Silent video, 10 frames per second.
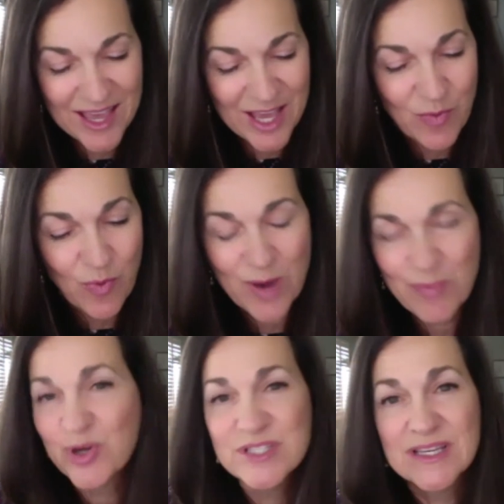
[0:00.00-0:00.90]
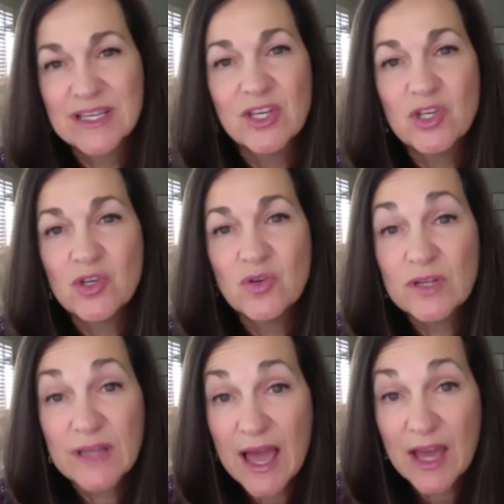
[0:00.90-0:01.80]
One person can
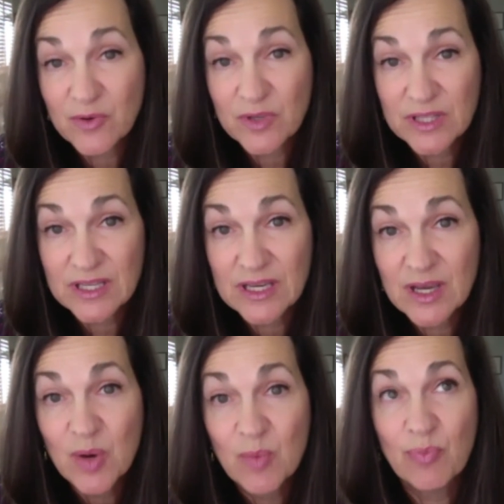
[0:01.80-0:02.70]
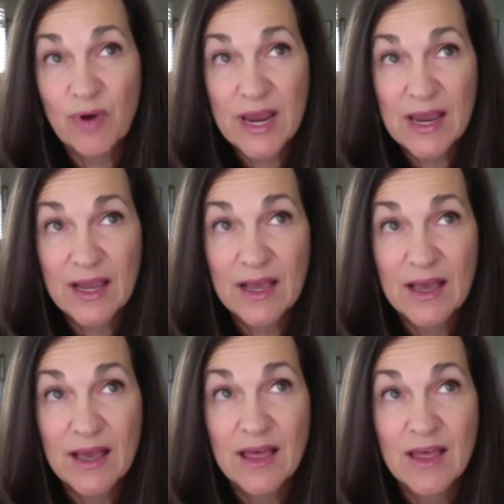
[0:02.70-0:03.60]
unilaterally break
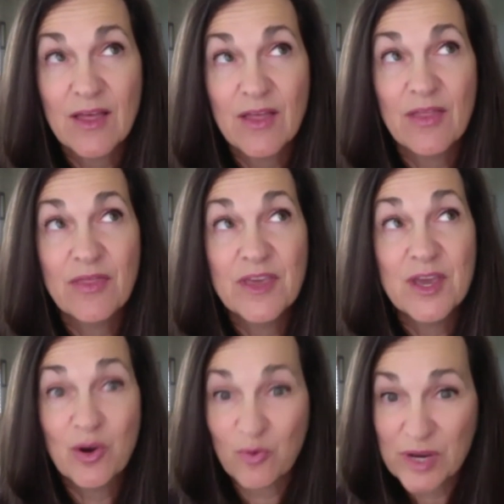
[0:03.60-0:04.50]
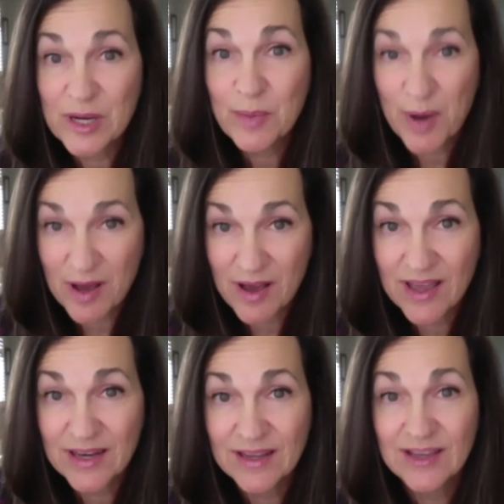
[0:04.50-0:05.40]
the agreed
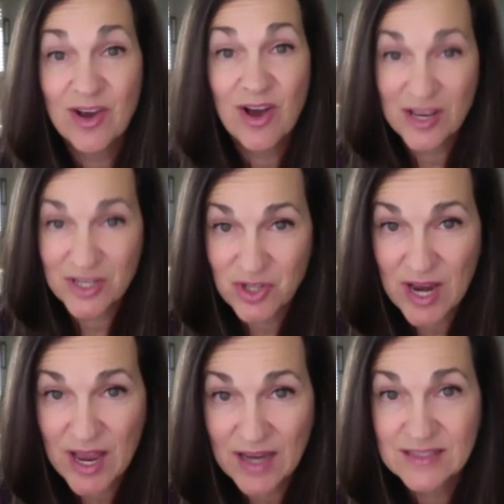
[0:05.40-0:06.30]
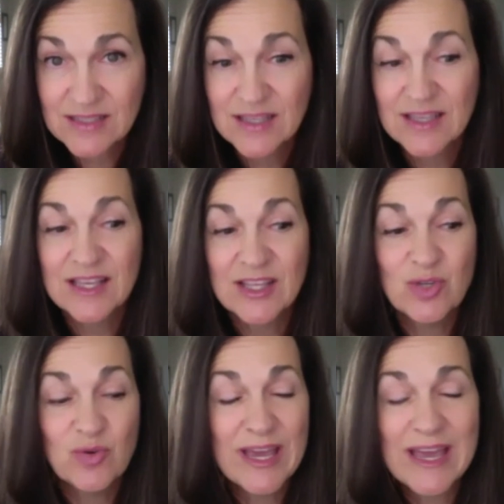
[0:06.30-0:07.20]
upon contract. You
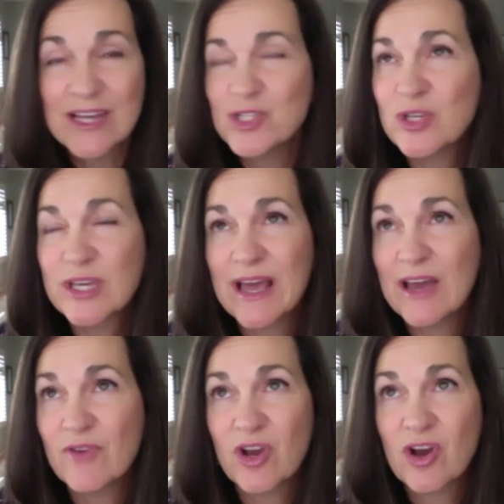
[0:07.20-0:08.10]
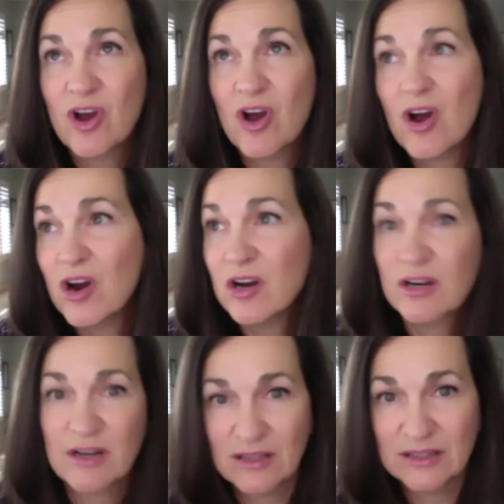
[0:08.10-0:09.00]
can't get out of a car
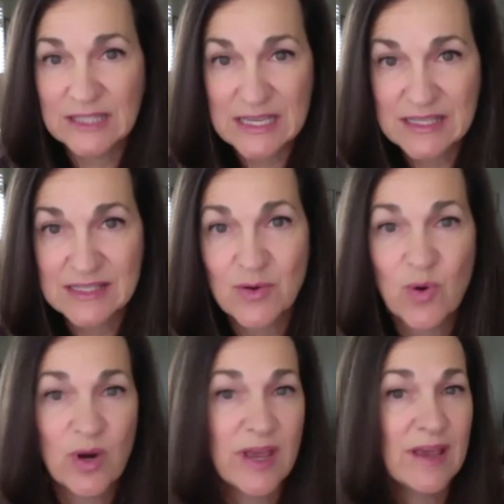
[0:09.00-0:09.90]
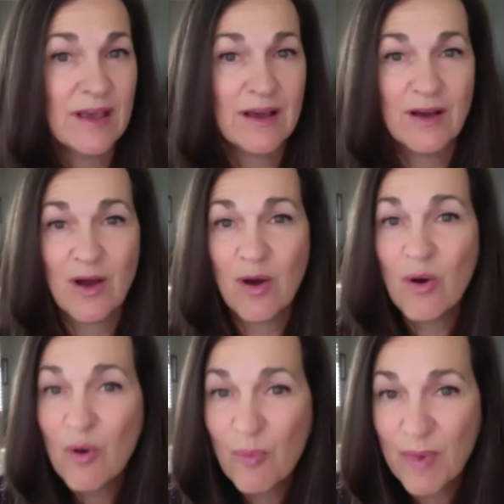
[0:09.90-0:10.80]
lease or a
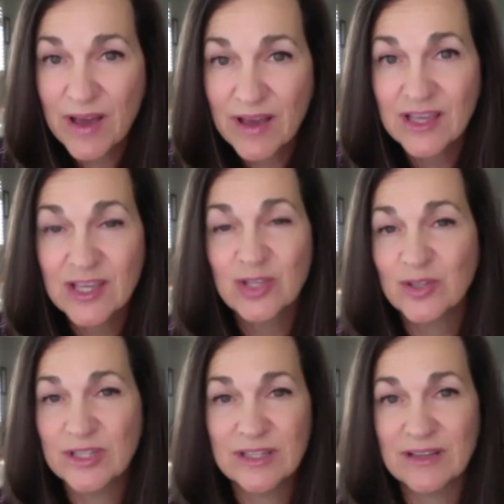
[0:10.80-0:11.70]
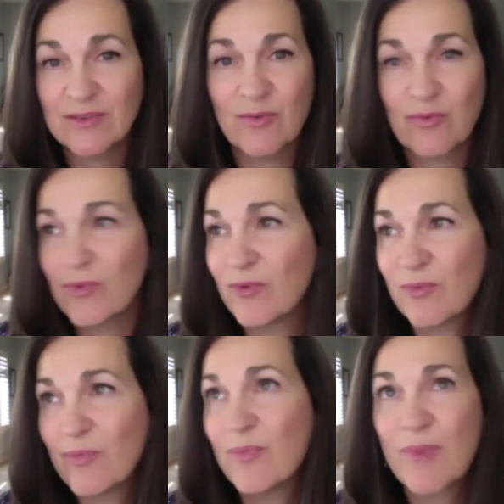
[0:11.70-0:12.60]
home,
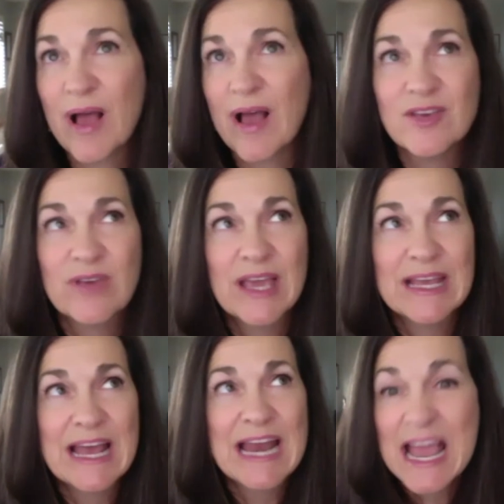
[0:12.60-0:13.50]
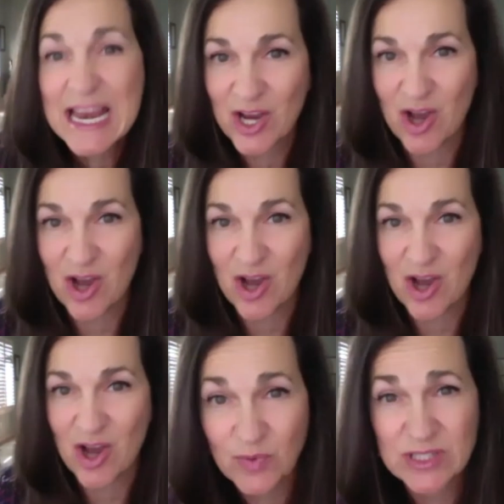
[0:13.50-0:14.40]
you can't get out of any contract
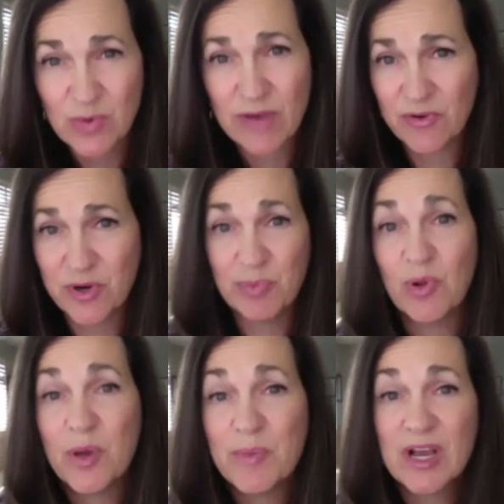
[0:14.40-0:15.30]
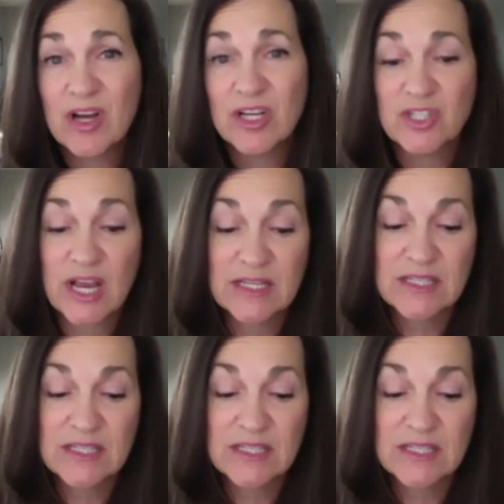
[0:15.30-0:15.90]
whatsoever, an employment contract